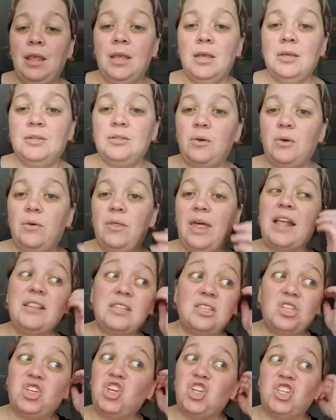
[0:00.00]
so
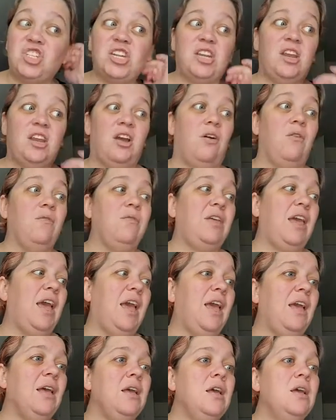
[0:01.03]
that's good to know.
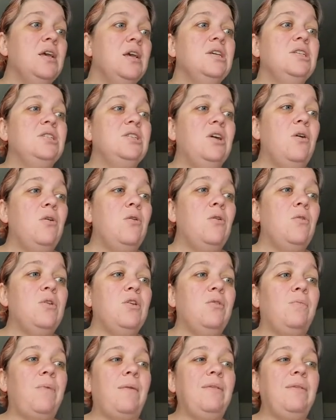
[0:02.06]
Okay, so
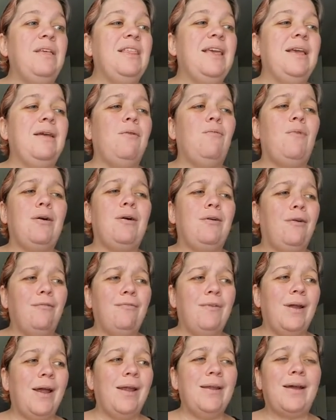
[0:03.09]
you're probably thinking, well,
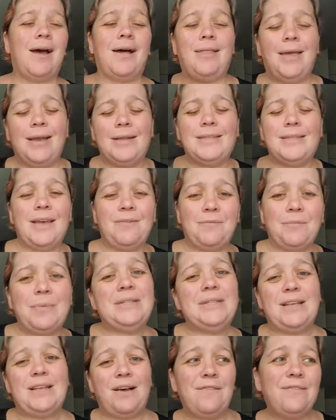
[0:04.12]
girlfriend, I like saving
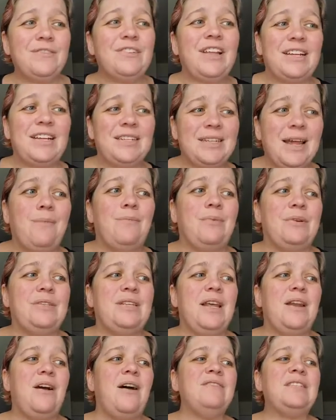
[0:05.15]
myself like
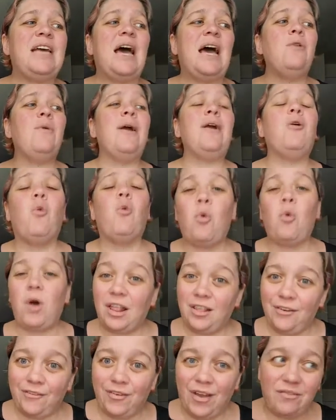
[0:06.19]
10% off. So how do I
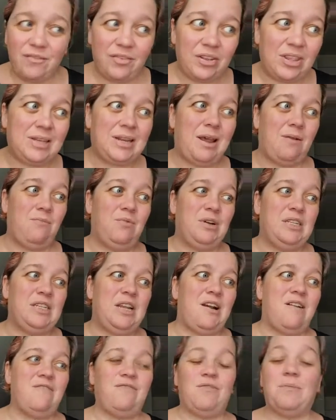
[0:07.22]
qualify for the
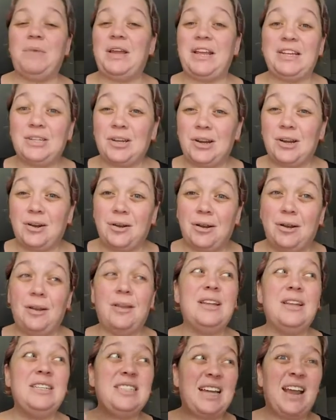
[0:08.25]
10% off for my
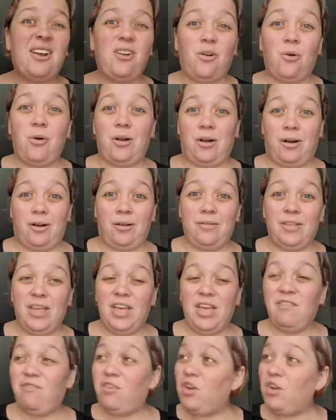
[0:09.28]
entire order for